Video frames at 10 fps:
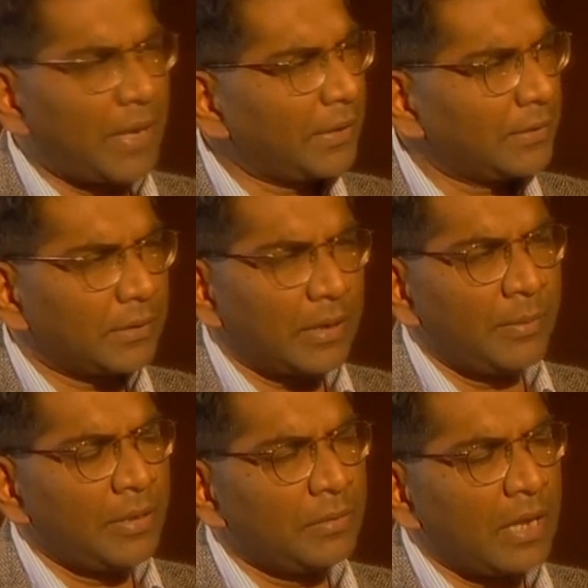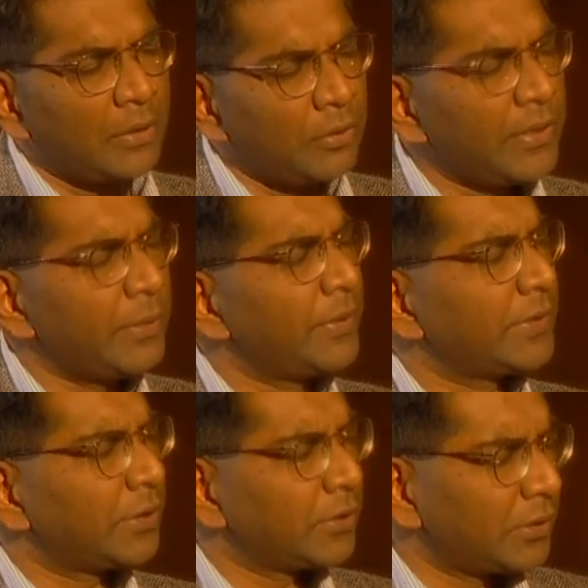I don't think we'd
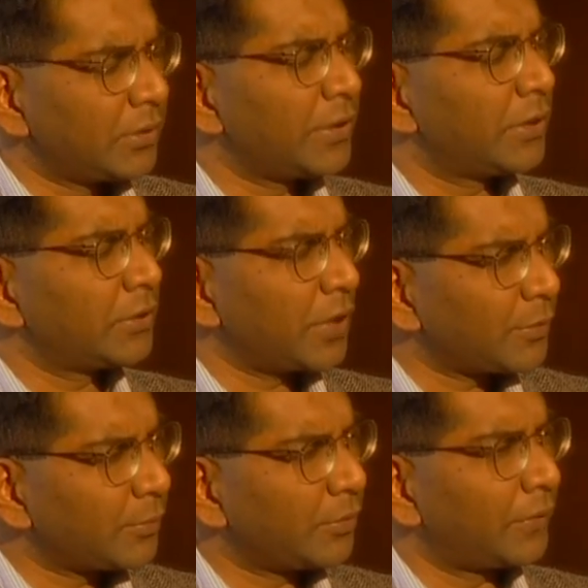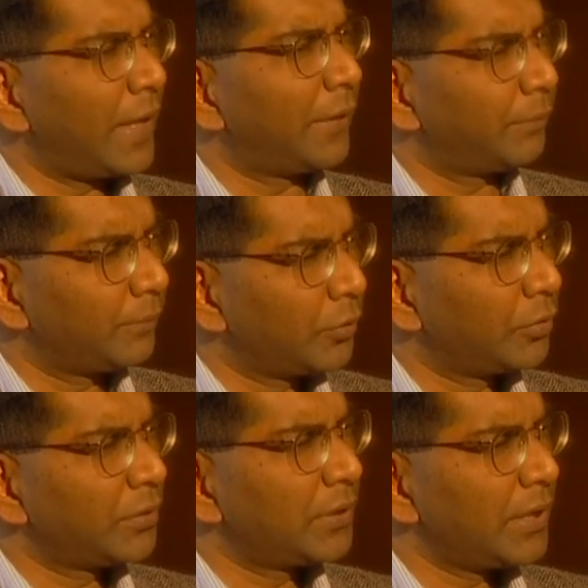sit in judgment on that. You
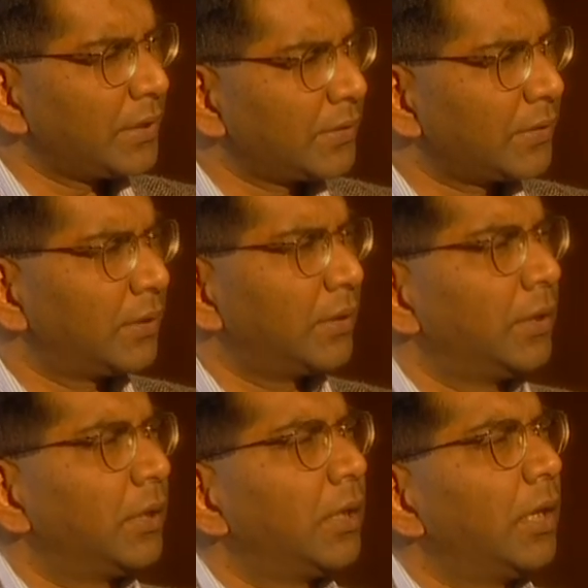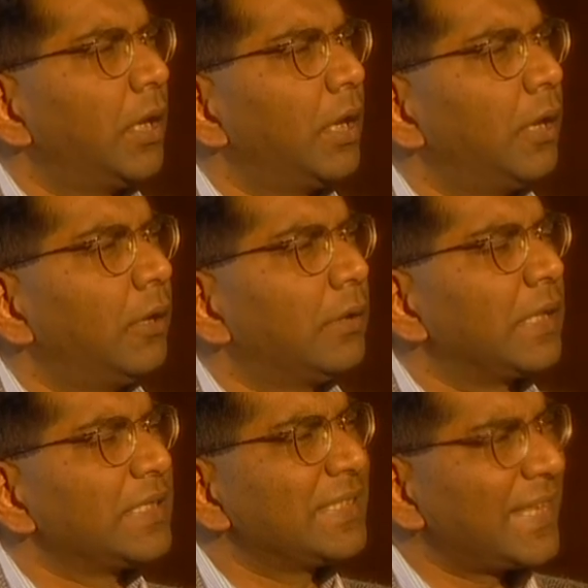know, taste, mm-hmm.
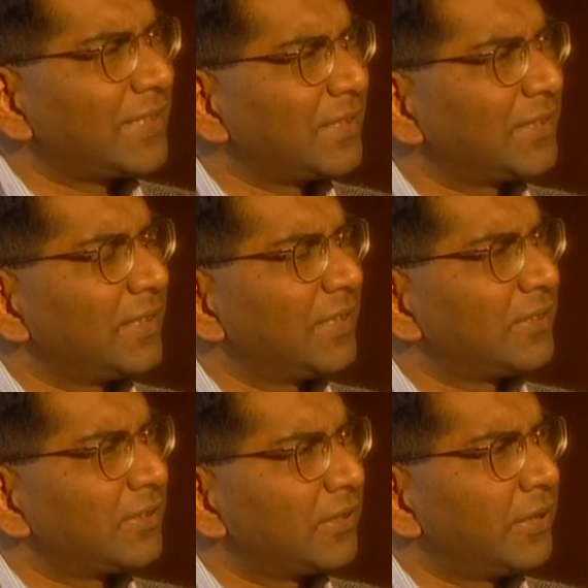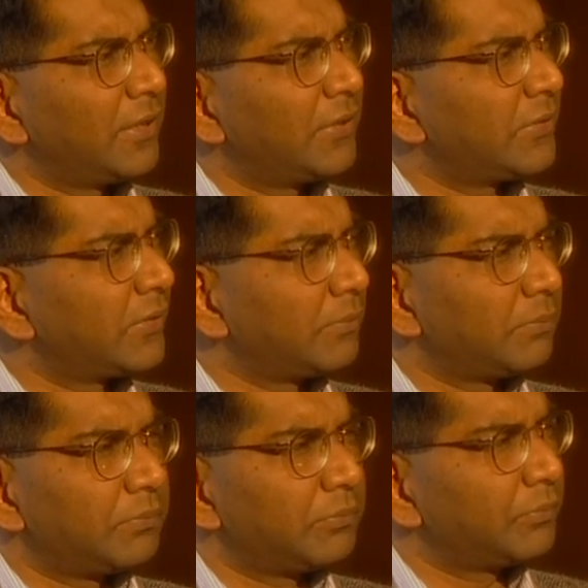Aesthetic taste is,
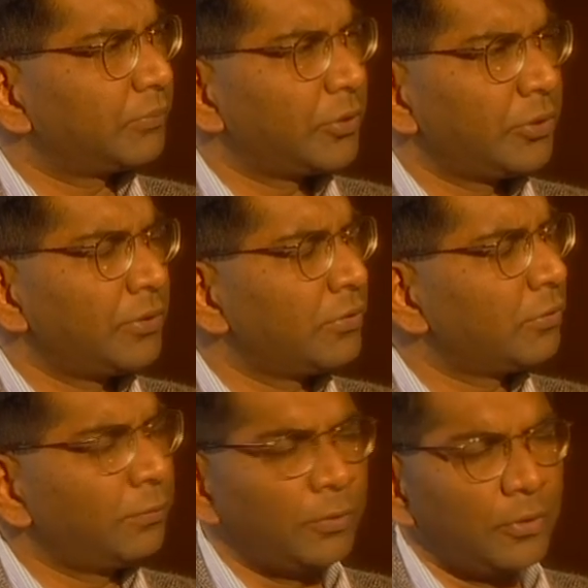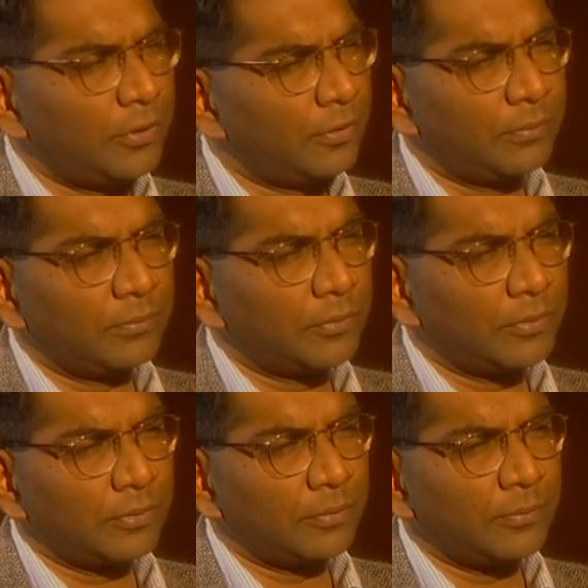you know, so fluid. You
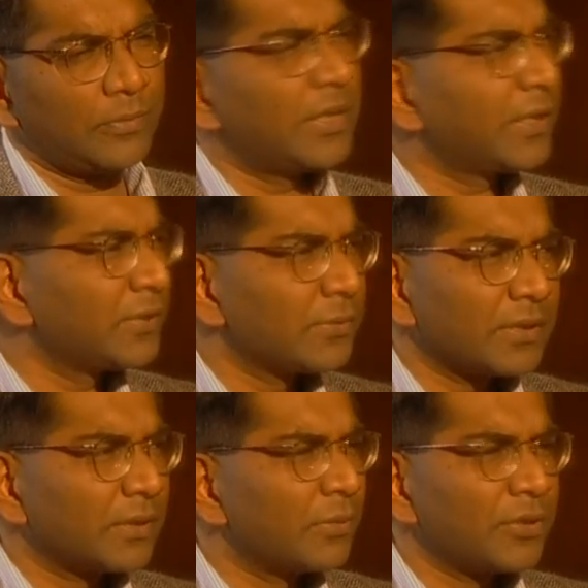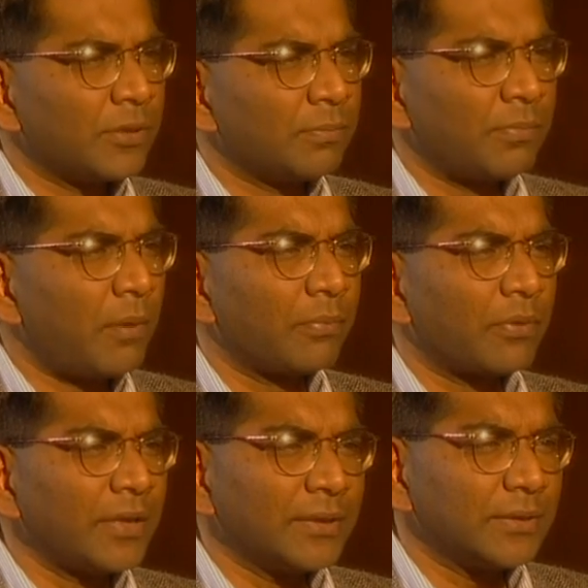know, Dickens was a commercial pop
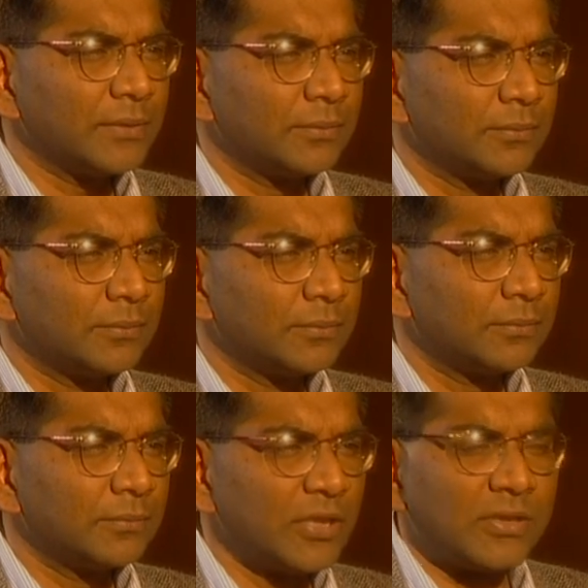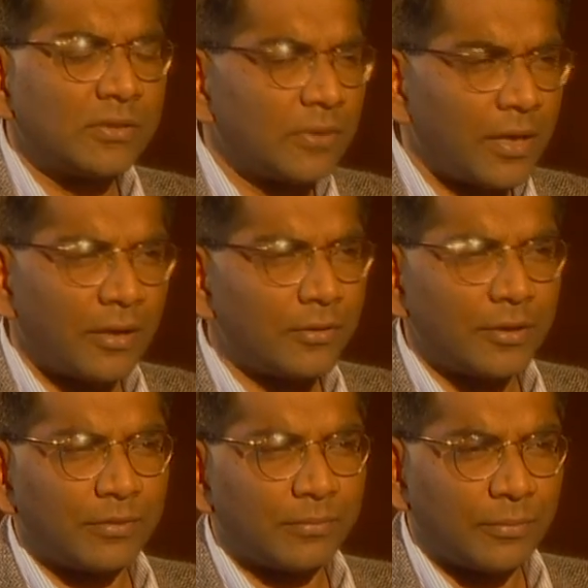writer. Mm-hmm. He's still read 100
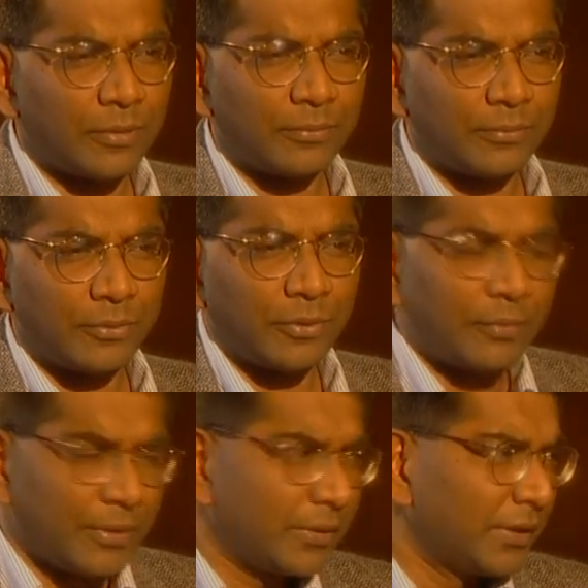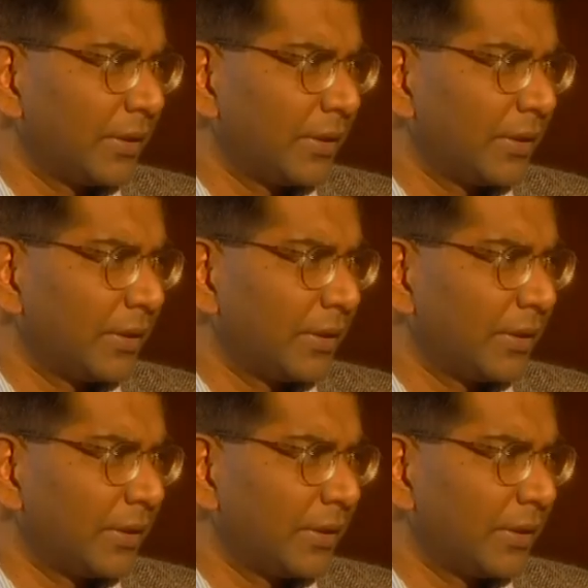years from now, you know what I mean?